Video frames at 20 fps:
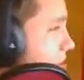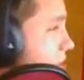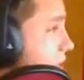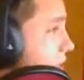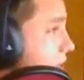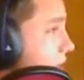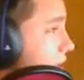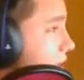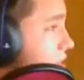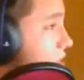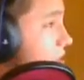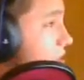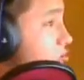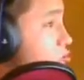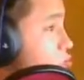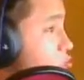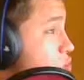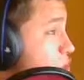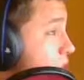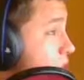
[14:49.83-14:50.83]
it looks like they actually
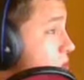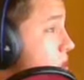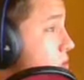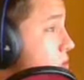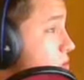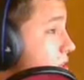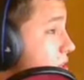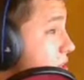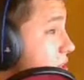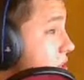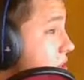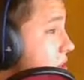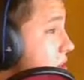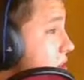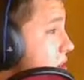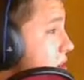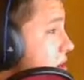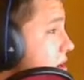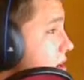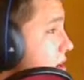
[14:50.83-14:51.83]
really did
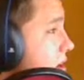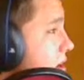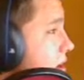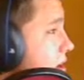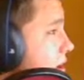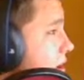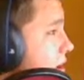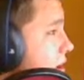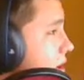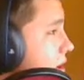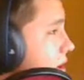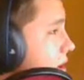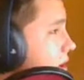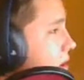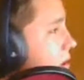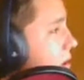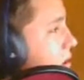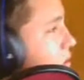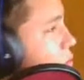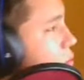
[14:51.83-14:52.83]
that. Okay.
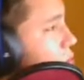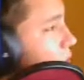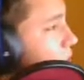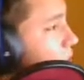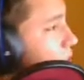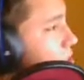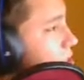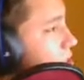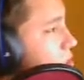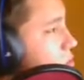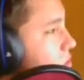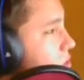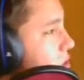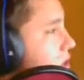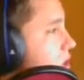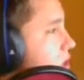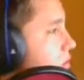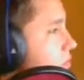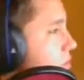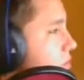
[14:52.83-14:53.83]
when this is when
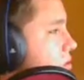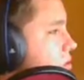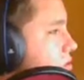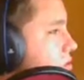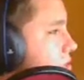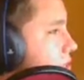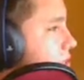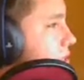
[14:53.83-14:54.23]
the iPhone